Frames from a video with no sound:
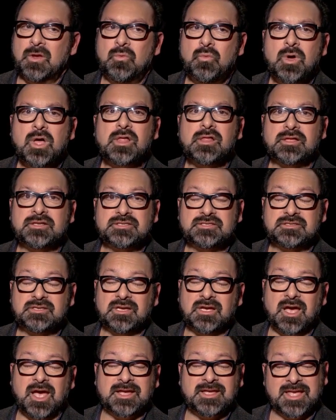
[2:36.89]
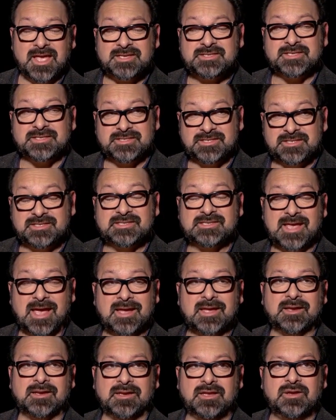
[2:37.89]
Well, I guess it's the
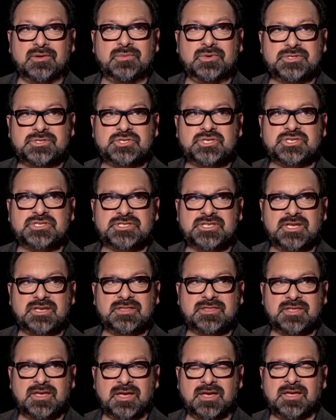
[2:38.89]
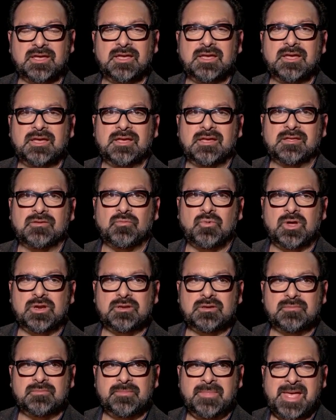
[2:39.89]
second. It was just that
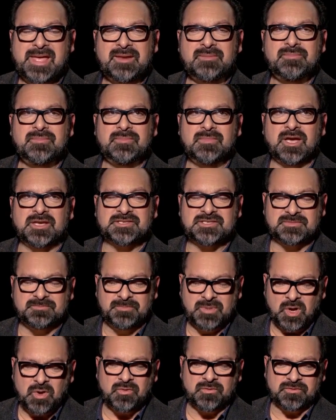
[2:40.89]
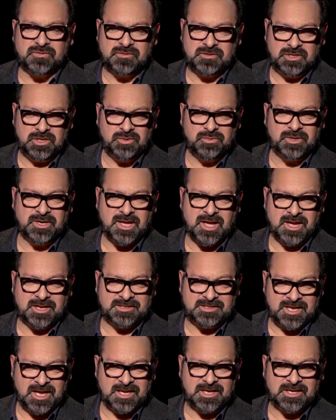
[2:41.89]
what made us both, Hugh and I,
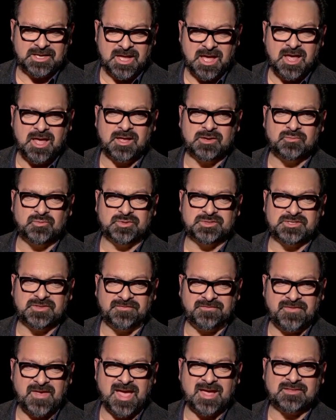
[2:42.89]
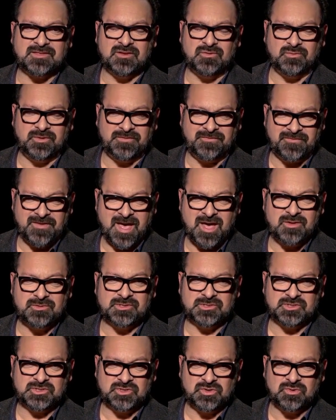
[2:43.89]
take it on was the fact that we
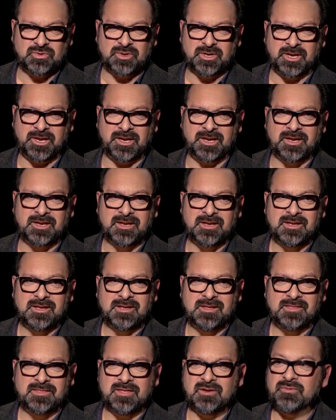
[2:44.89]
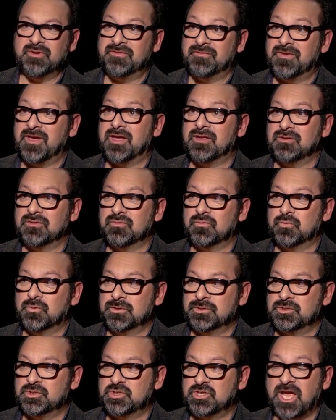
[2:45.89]
found a story that we felt
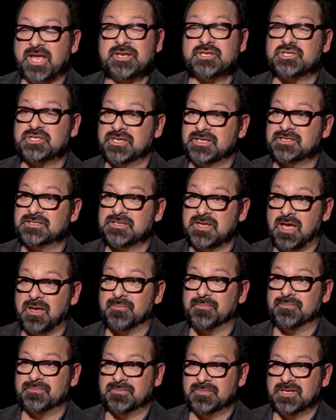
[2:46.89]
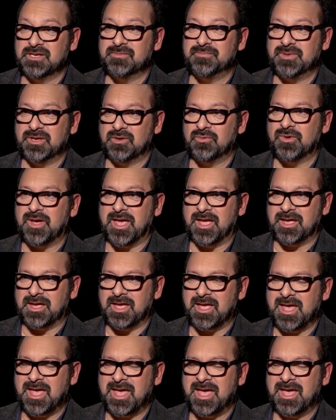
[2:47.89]
would change things up in a big way.
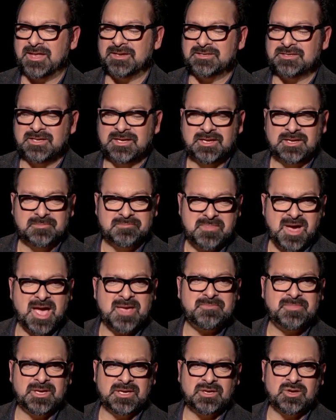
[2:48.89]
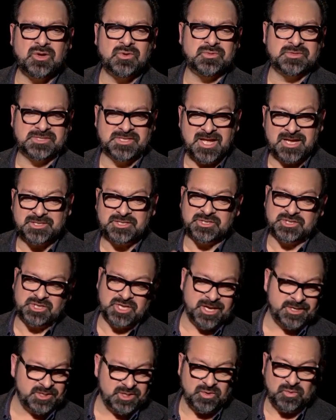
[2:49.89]
And my big goal was not just
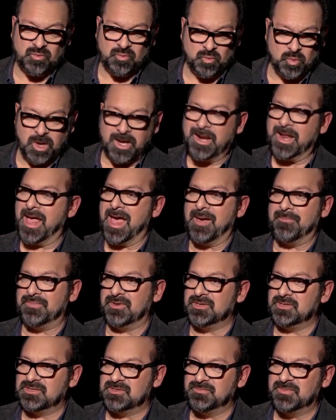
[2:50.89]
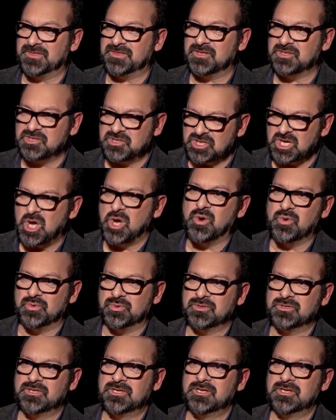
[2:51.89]
changing what happens, but the tone.